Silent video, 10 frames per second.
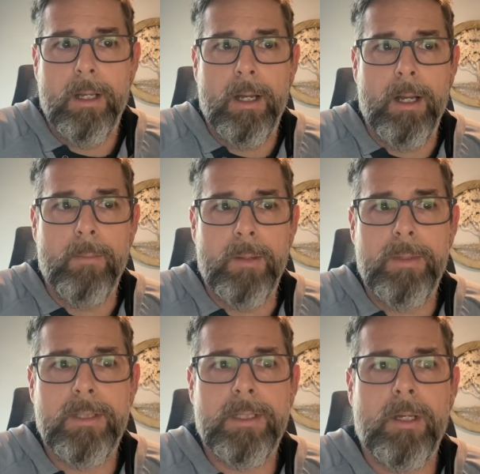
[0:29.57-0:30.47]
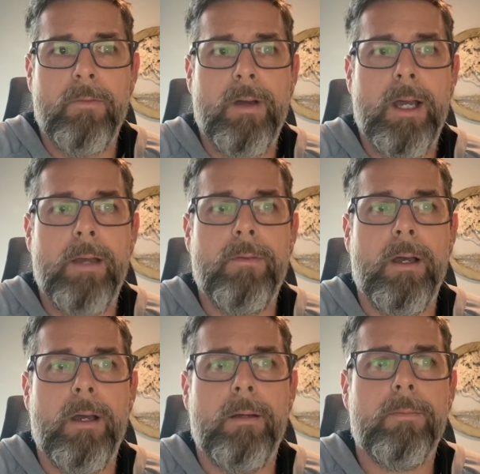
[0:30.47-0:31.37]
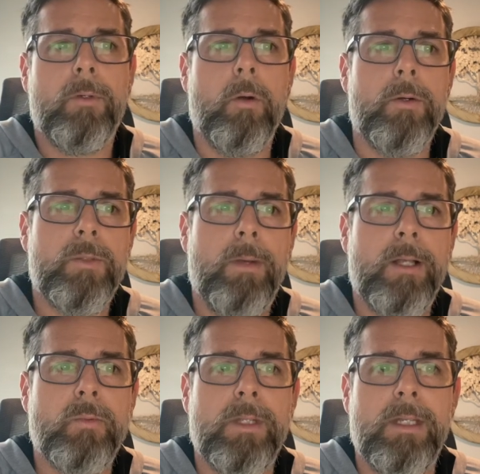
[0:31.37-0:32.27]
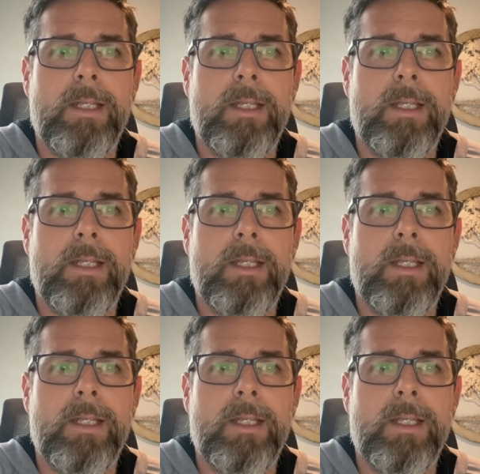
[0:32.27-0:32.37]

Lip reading: The PCL-5 corresponds with the